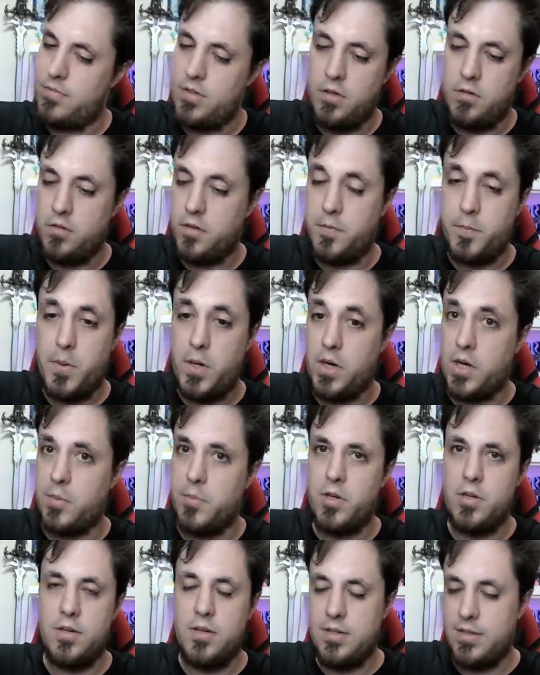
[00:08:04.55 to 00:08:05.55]
out of
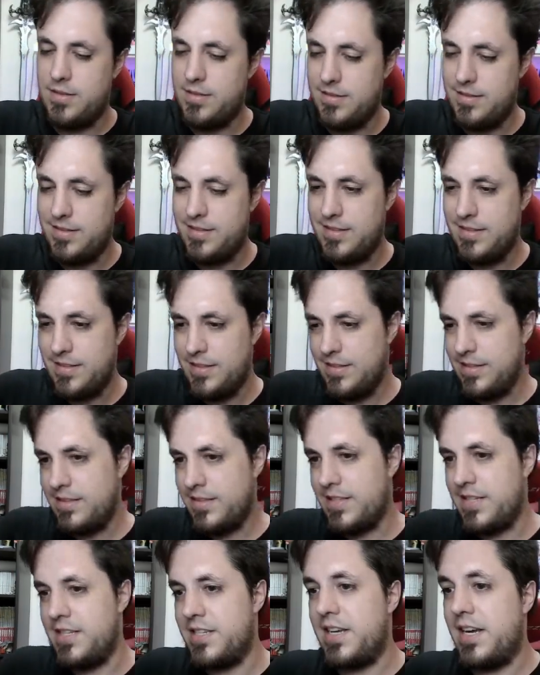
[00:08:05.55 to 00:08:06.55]
Pokemon
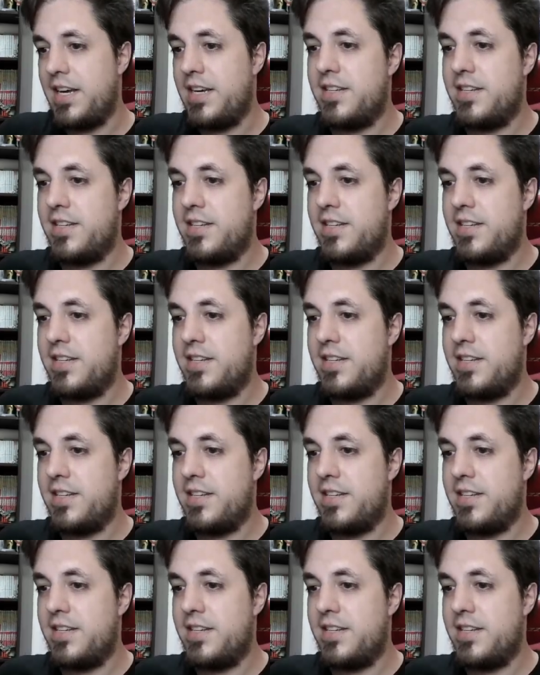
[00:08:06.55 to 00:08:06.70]
since I